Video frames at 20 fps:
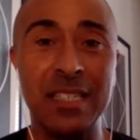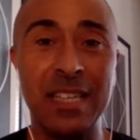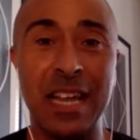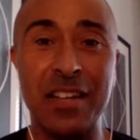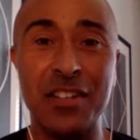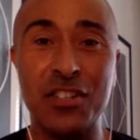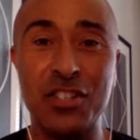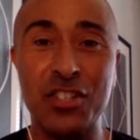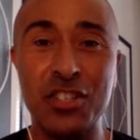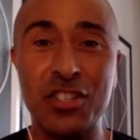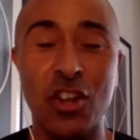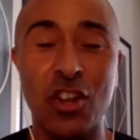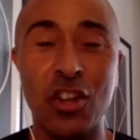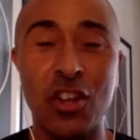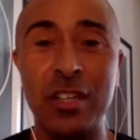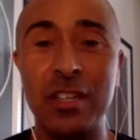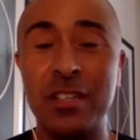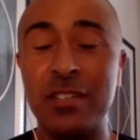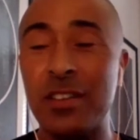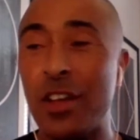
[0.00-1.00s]
and
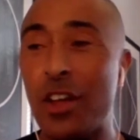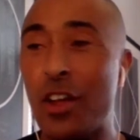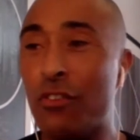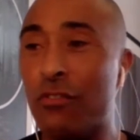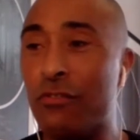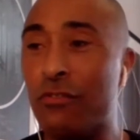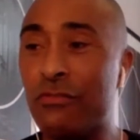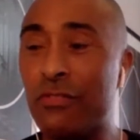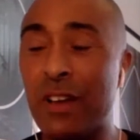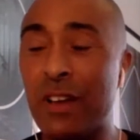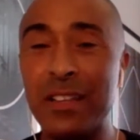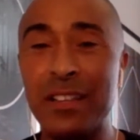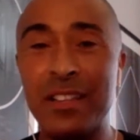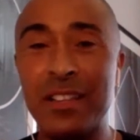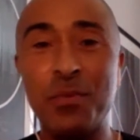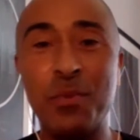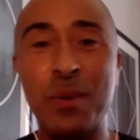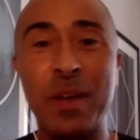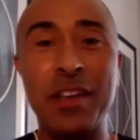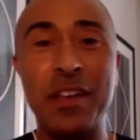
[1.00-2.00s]
solid right the
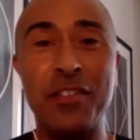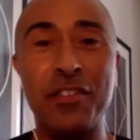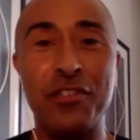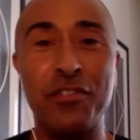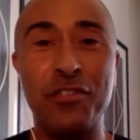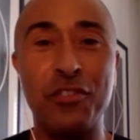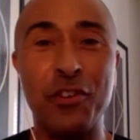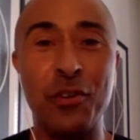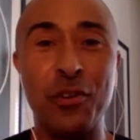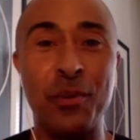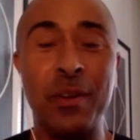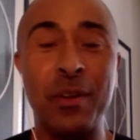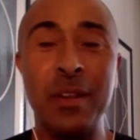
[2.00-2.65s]
way through.